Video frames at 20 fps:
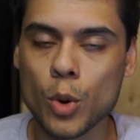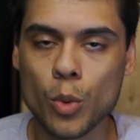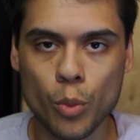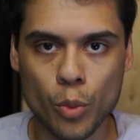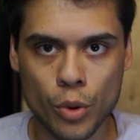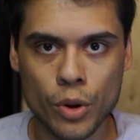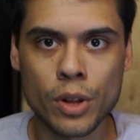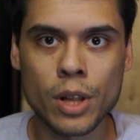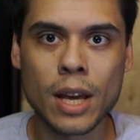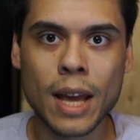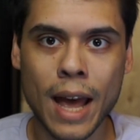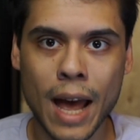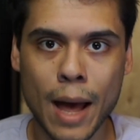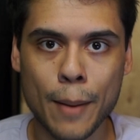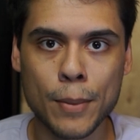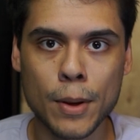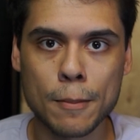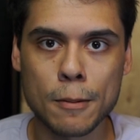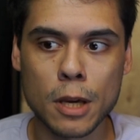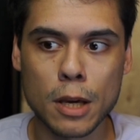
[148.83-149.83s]
really
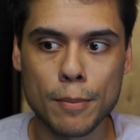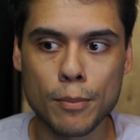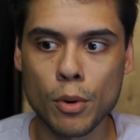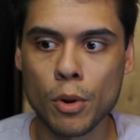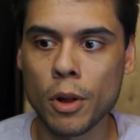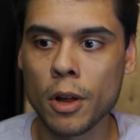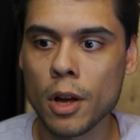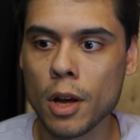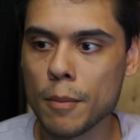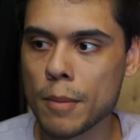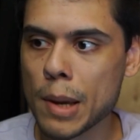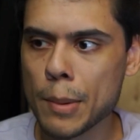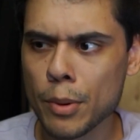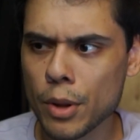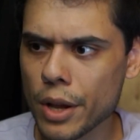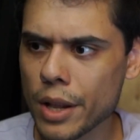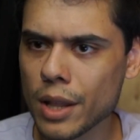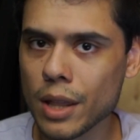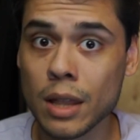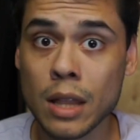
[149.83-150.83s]
happy people
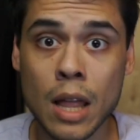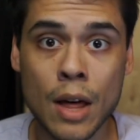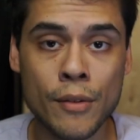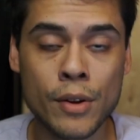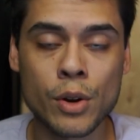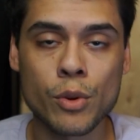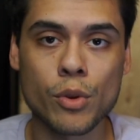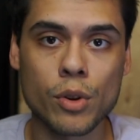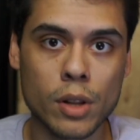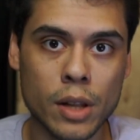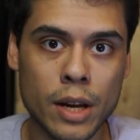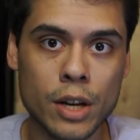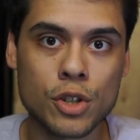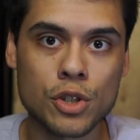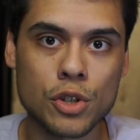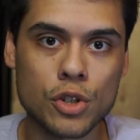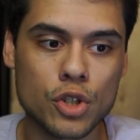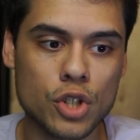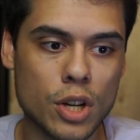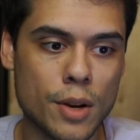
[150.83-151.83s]
in loving
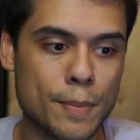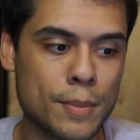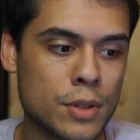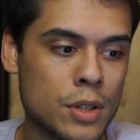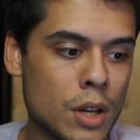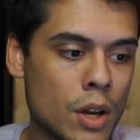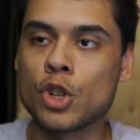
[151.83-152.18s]
relationships